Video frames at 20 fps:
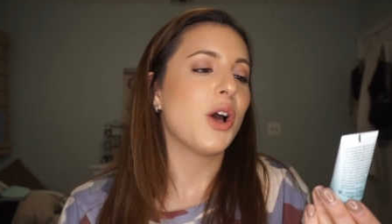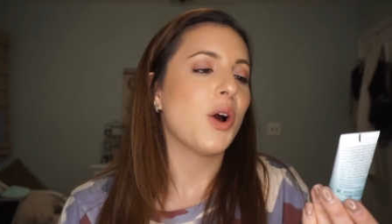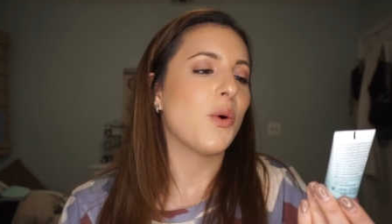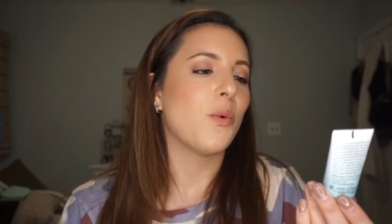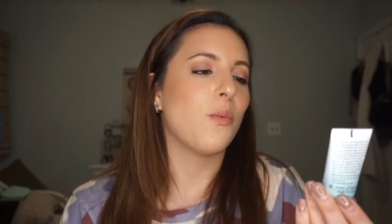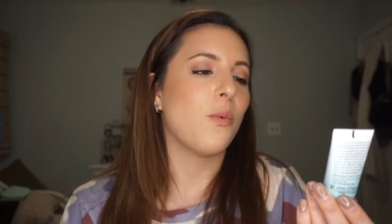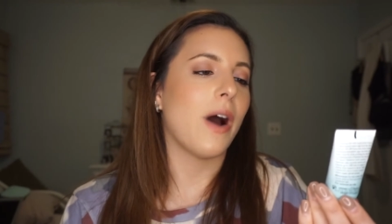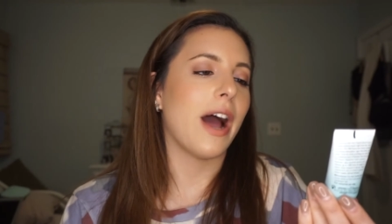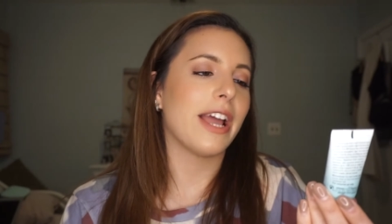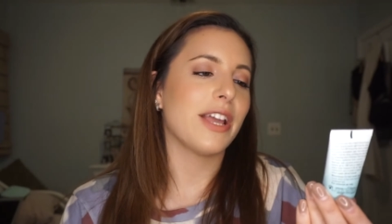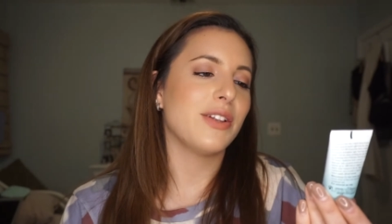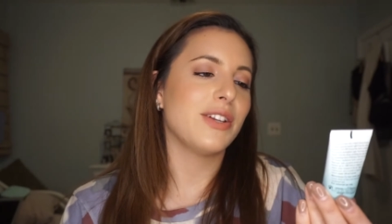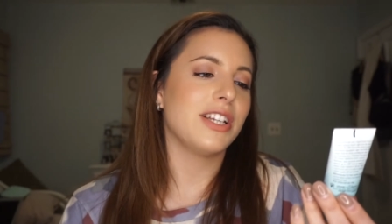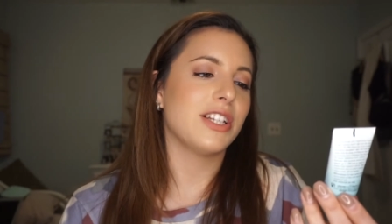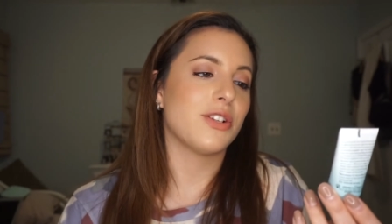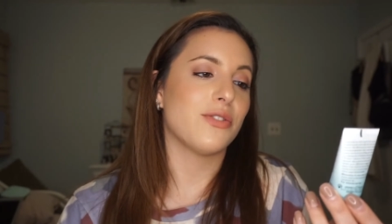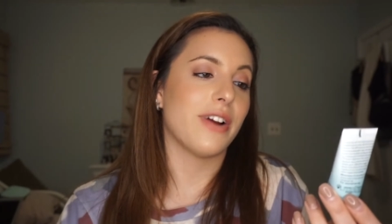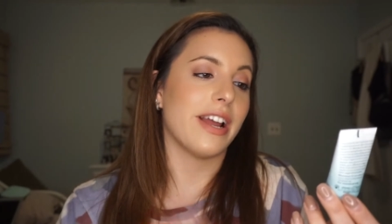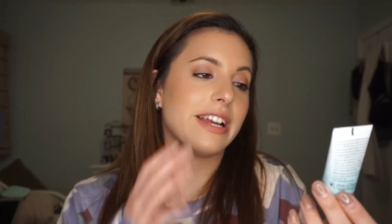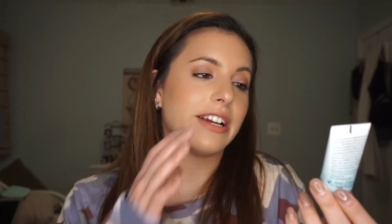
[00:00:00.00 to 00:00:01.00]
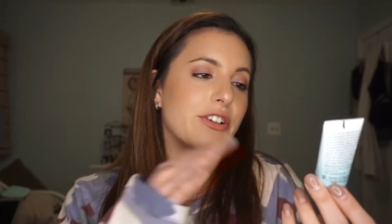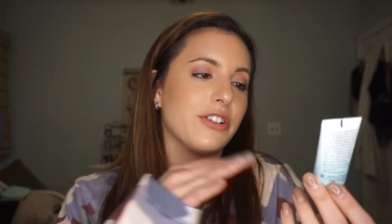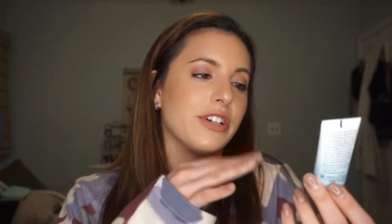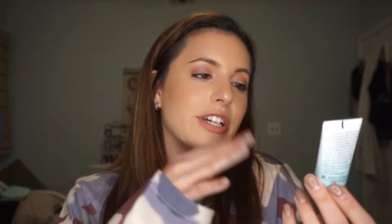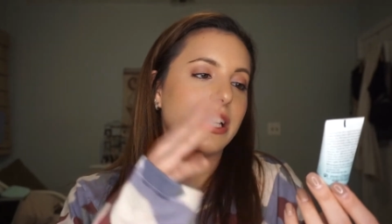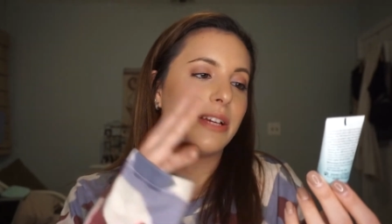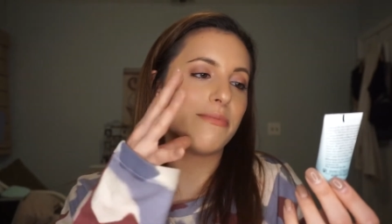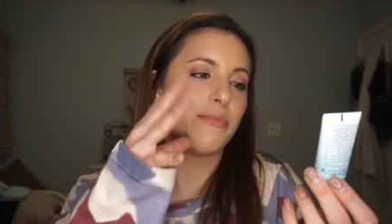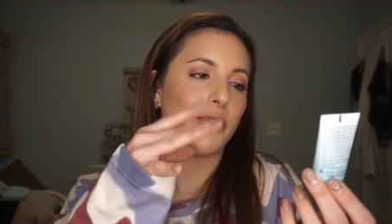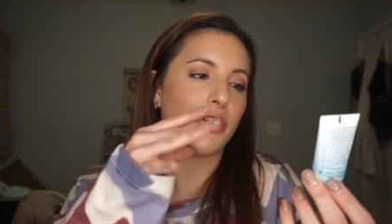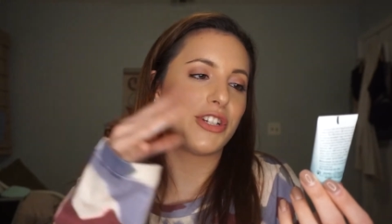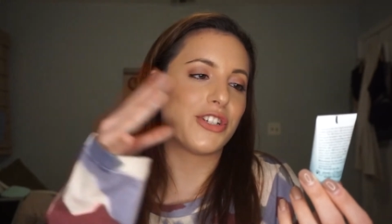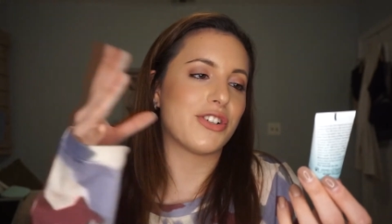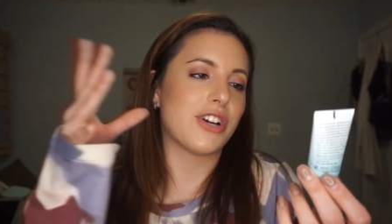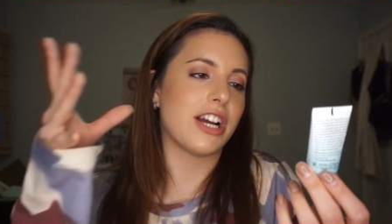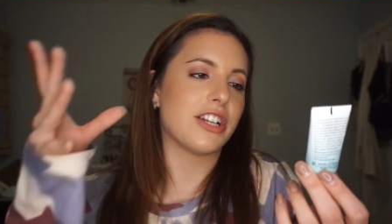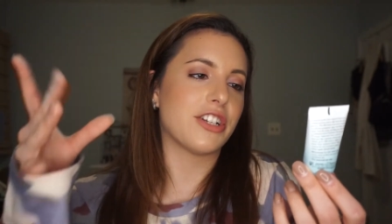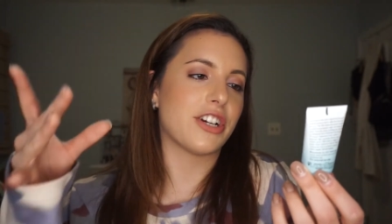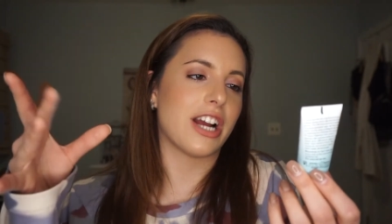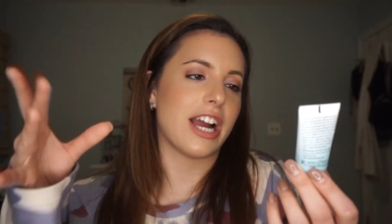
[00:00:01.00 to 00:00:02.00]
Why you need to write cream,
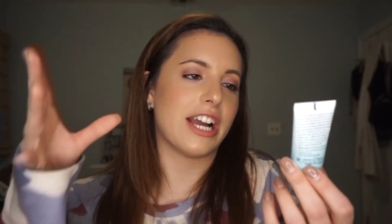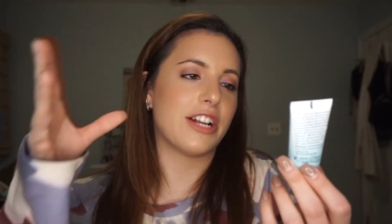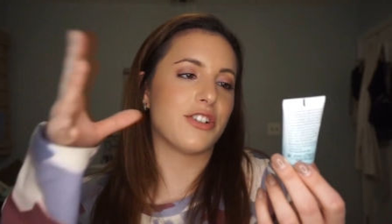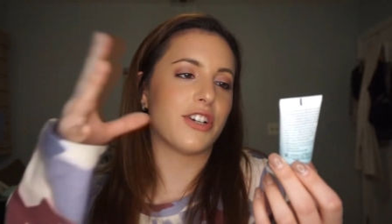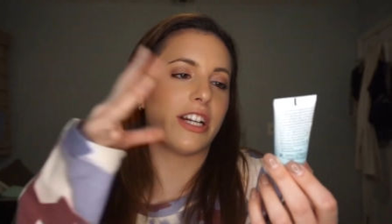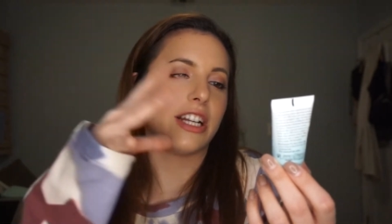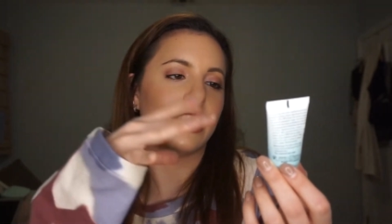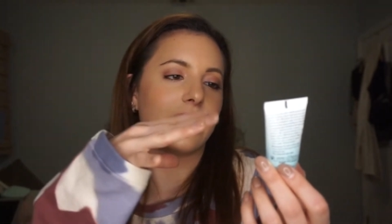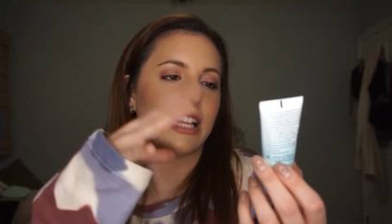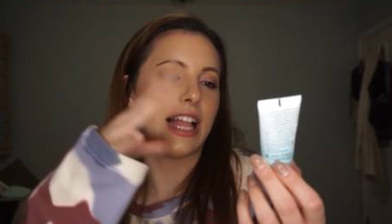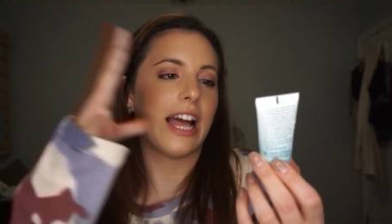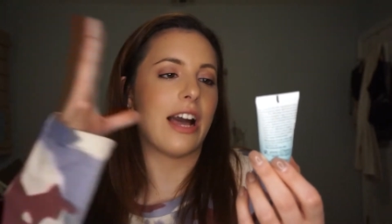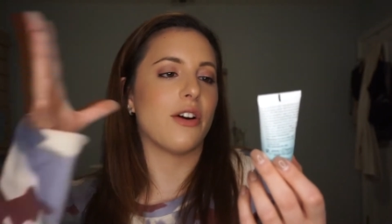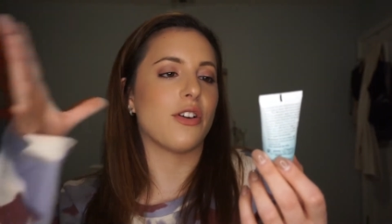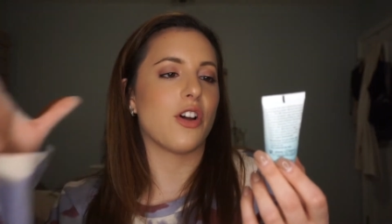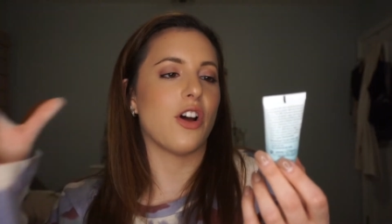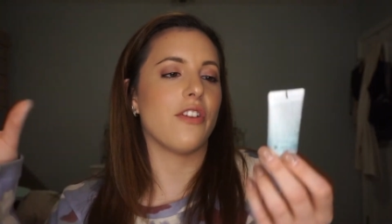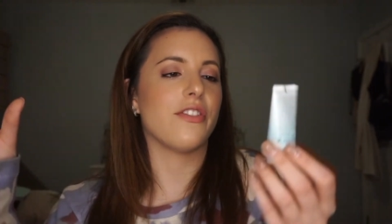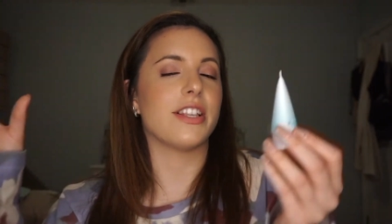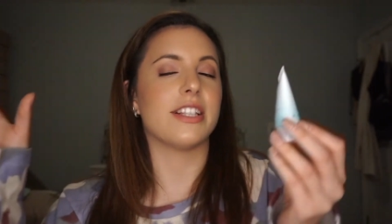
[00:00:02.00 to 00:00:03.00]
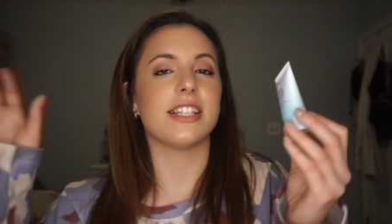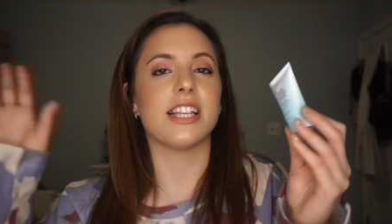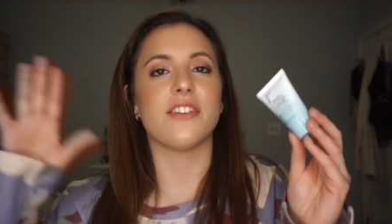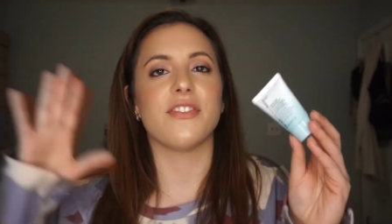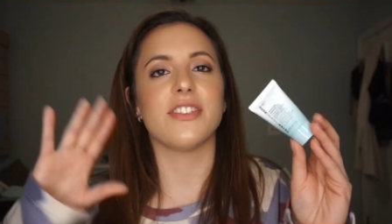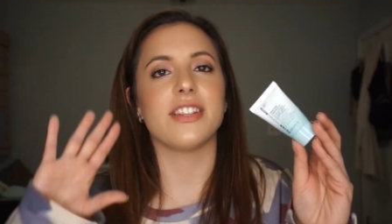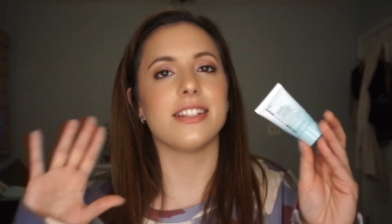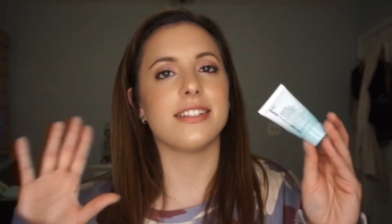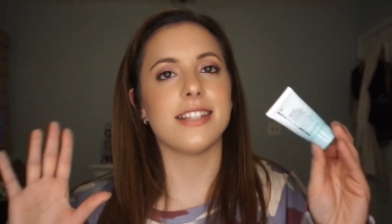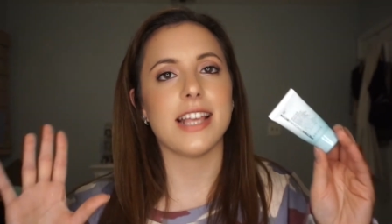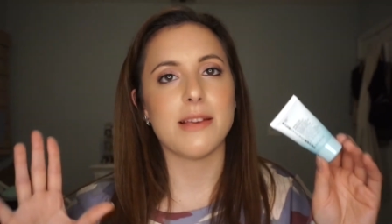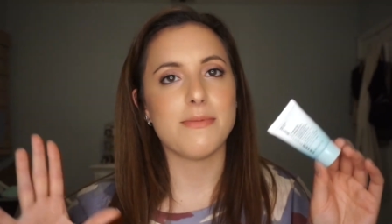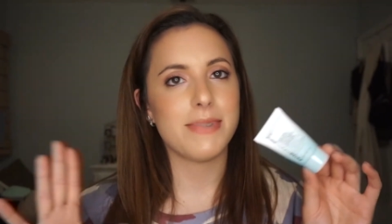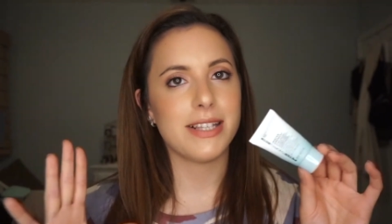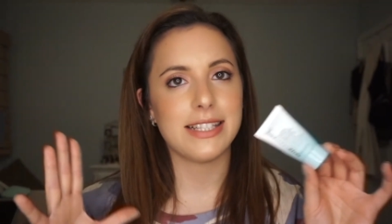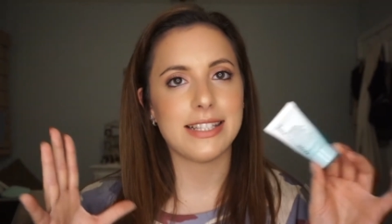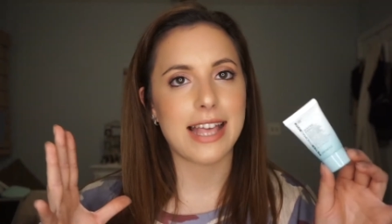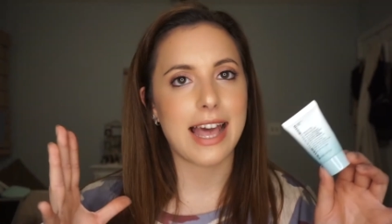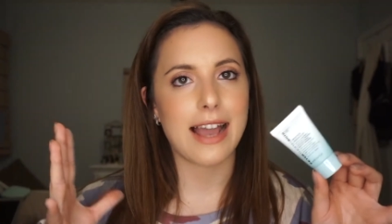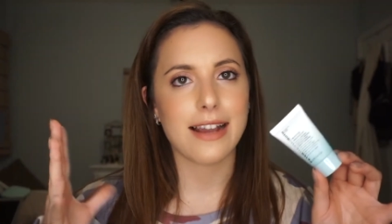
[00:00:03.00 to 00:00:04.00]
moisturizer, hydrating cloud, all this stuff in the same
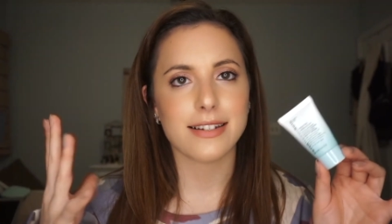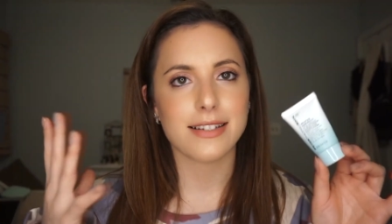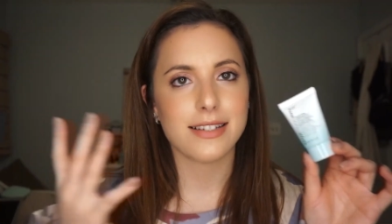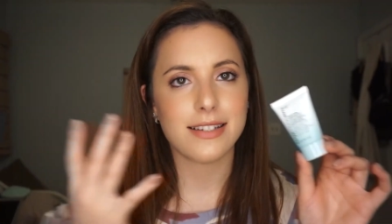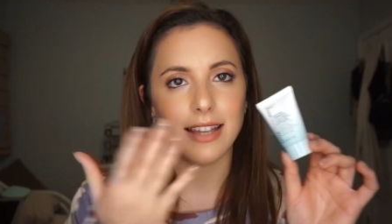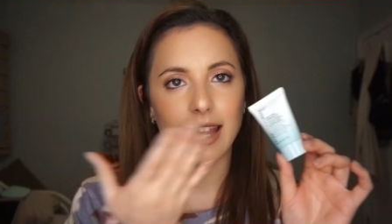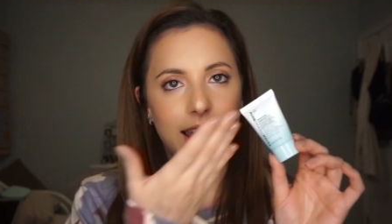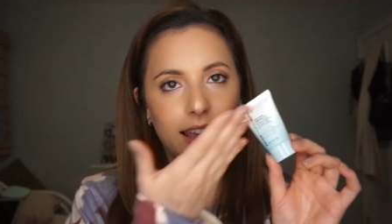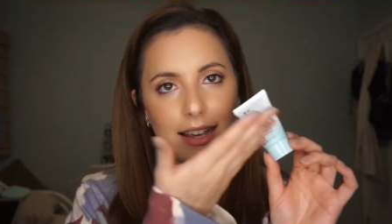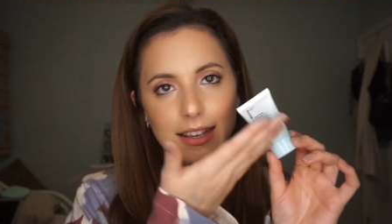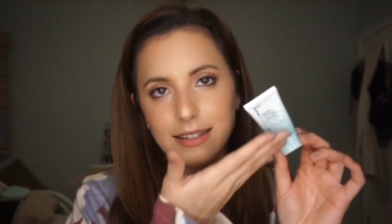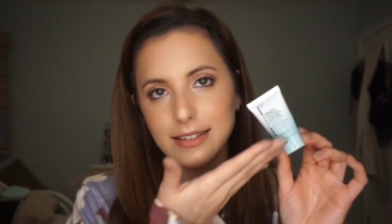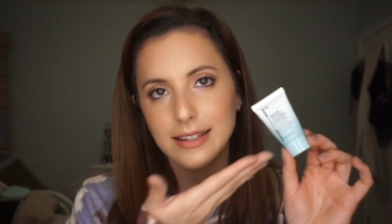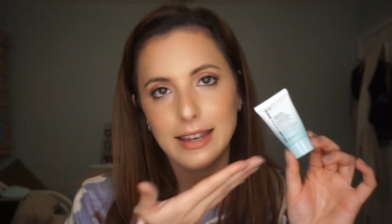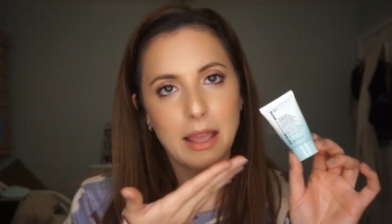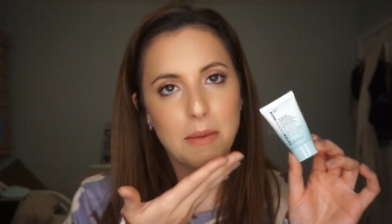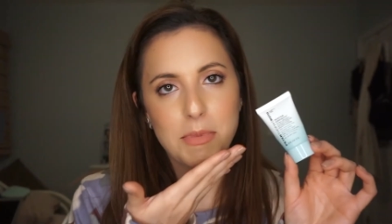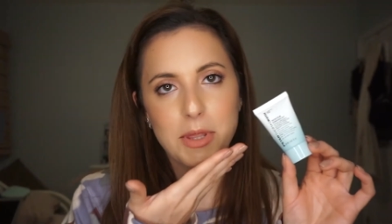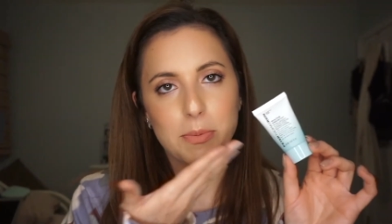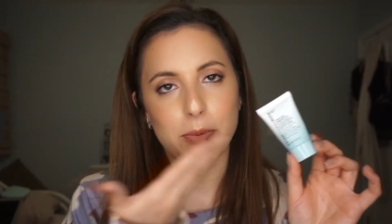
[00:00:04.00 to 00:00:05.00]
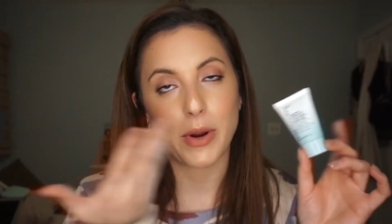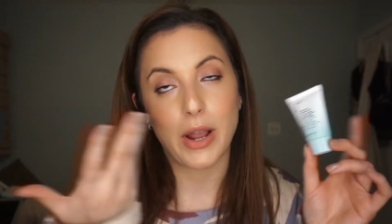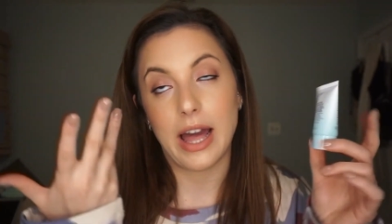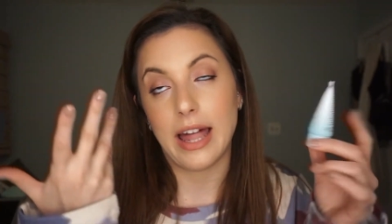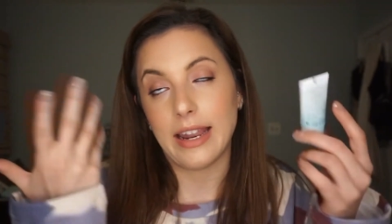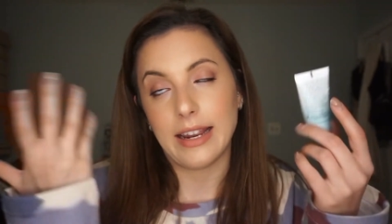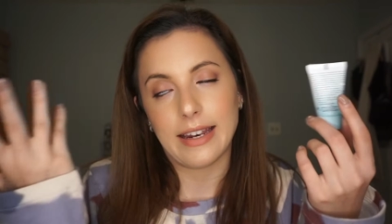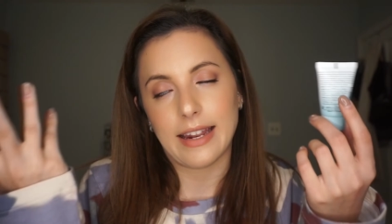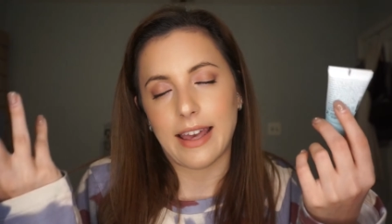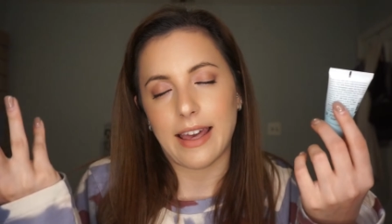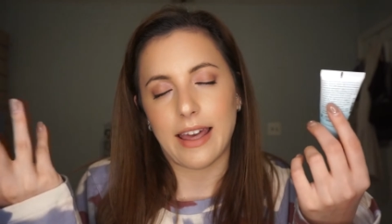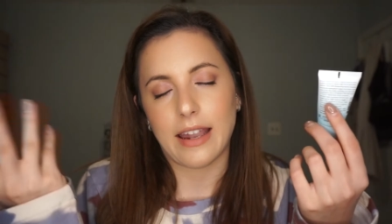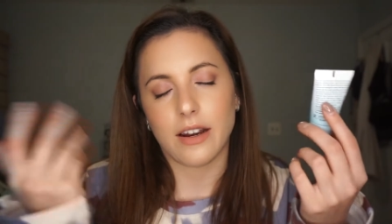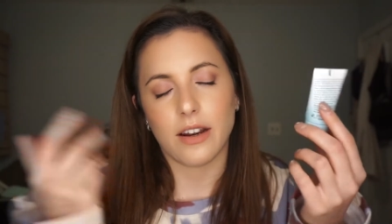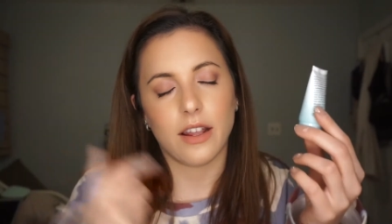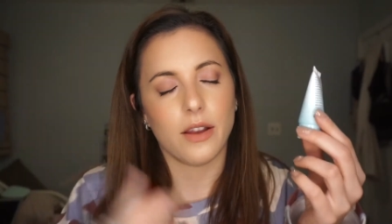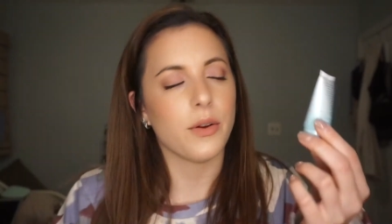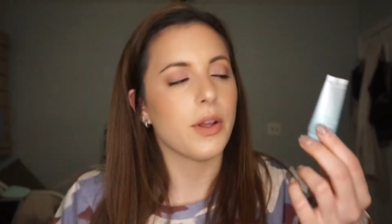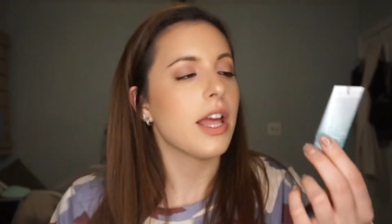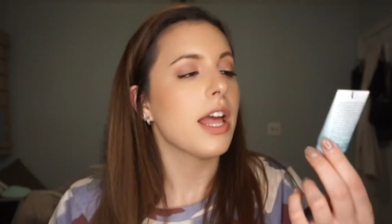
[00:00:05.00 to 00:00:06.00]
exact like name of the product, I don't
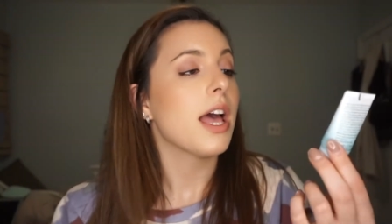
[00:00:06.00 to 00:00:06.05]
know.